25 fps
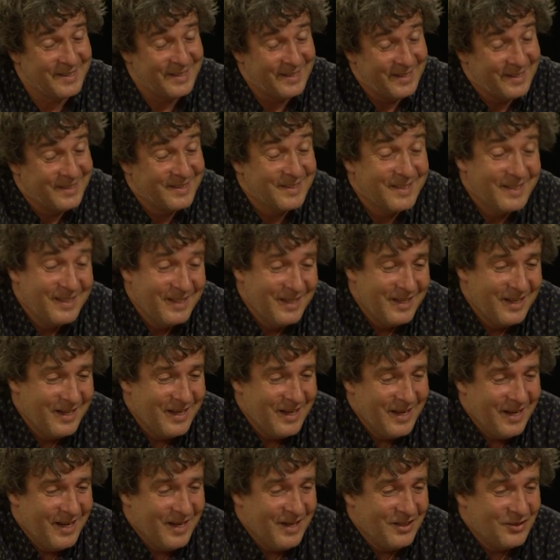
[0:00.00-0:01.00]
and
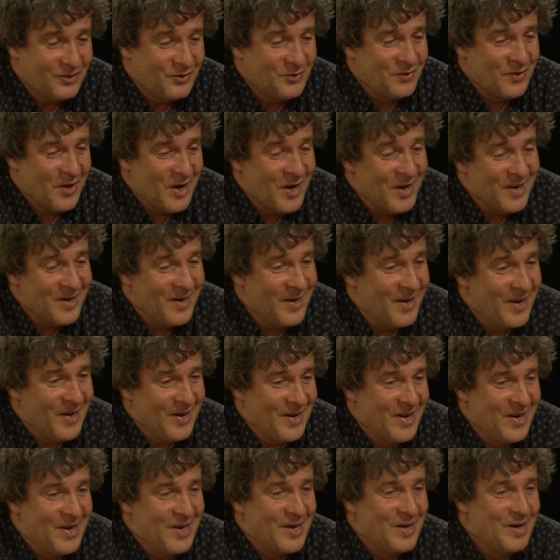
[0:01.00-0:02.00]
it's fun.
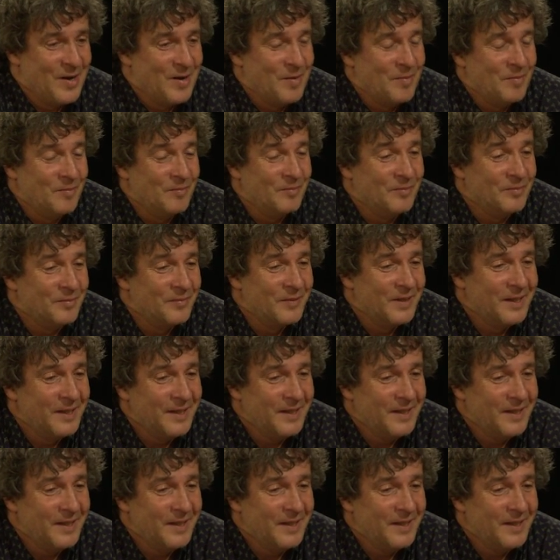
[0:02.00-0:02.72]
And